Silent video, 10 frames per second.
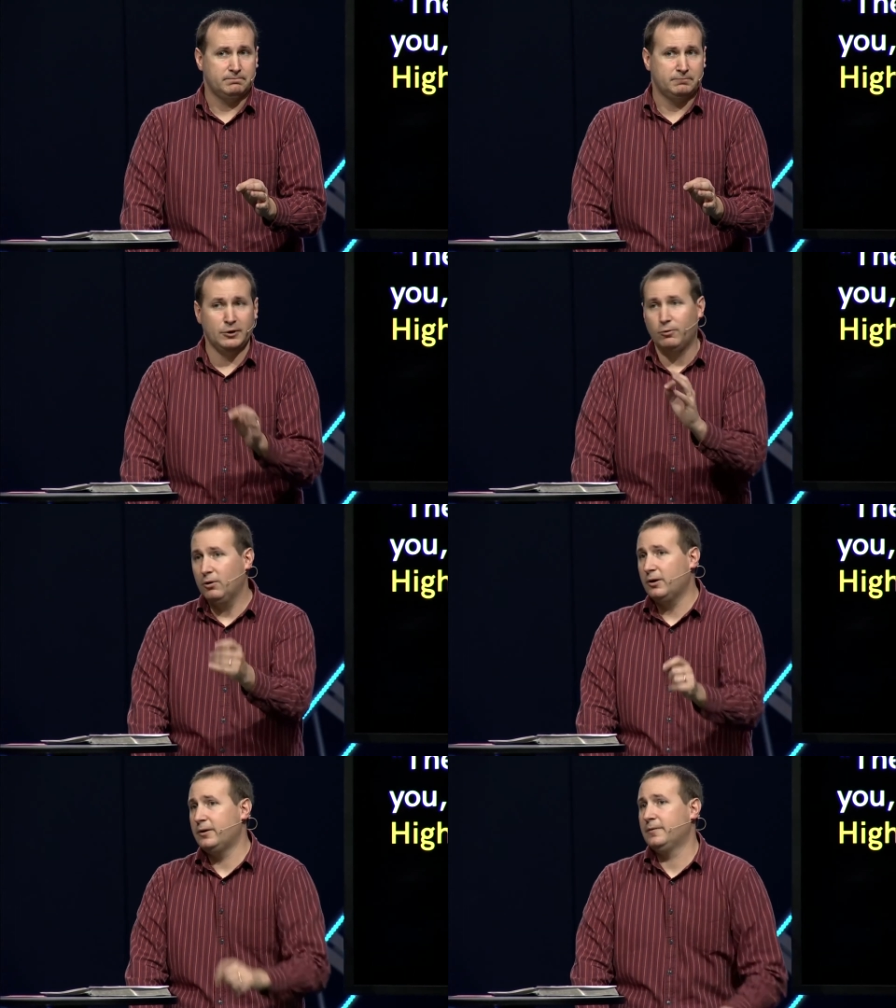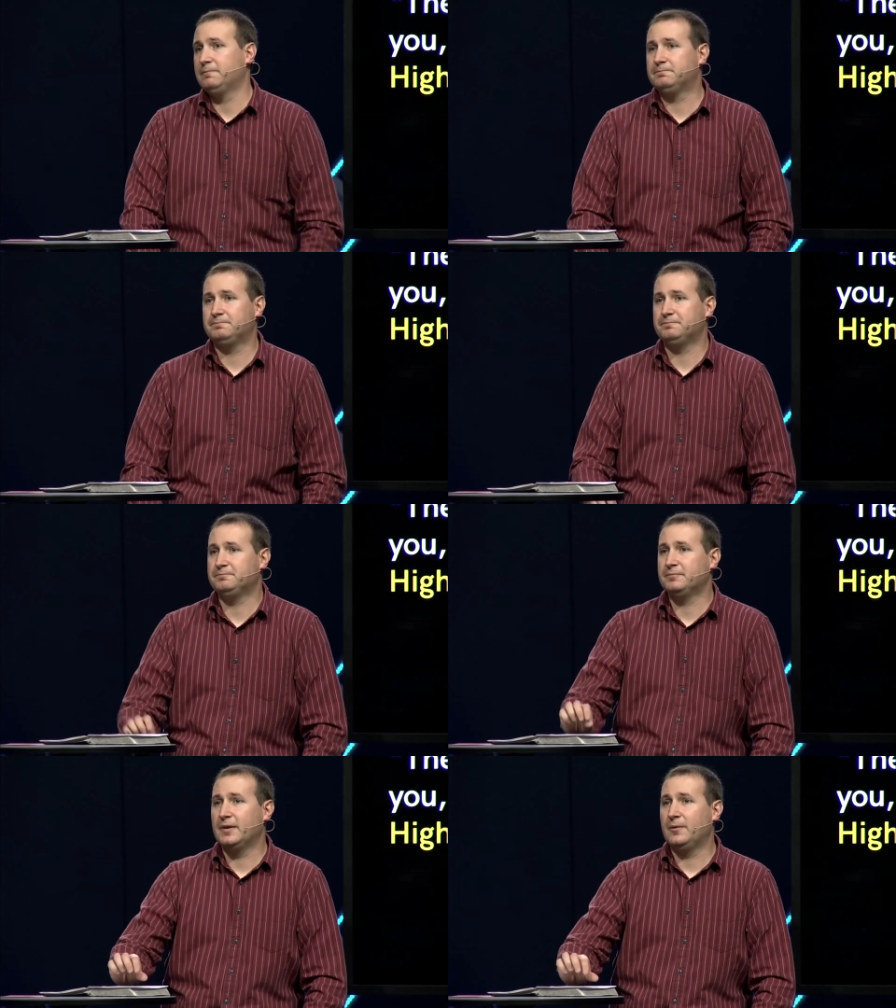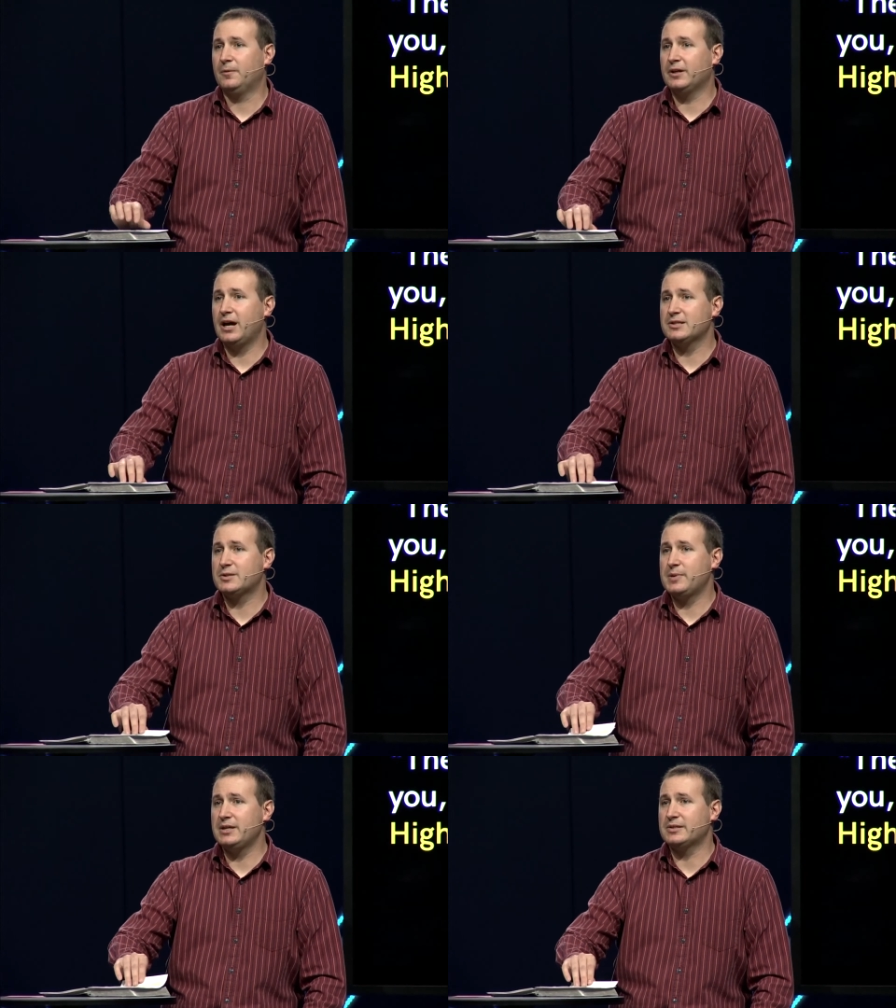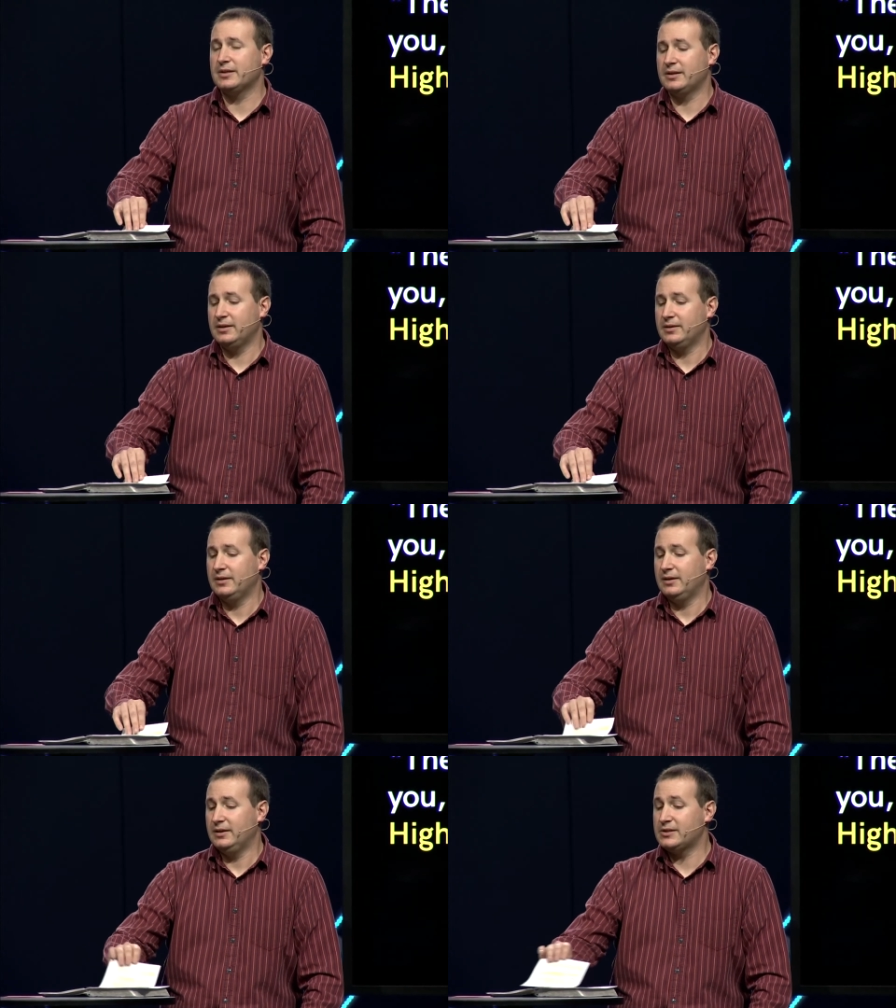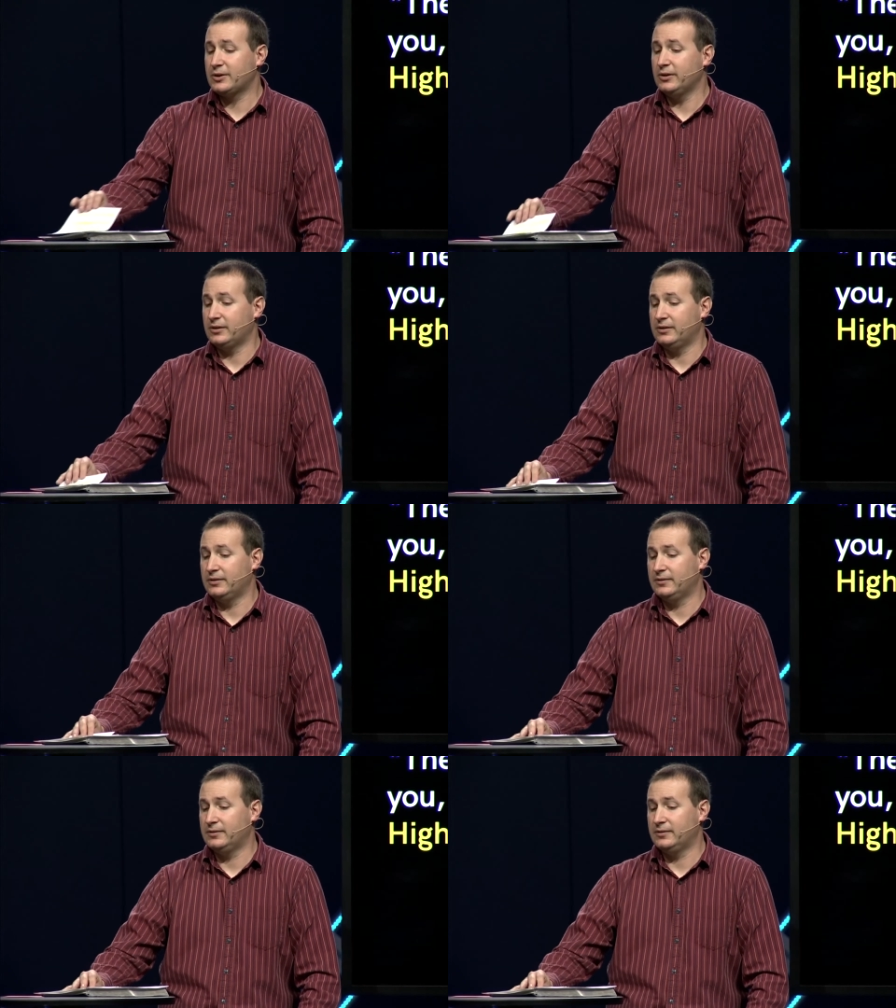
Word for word: No word. When God speaks it, it's good.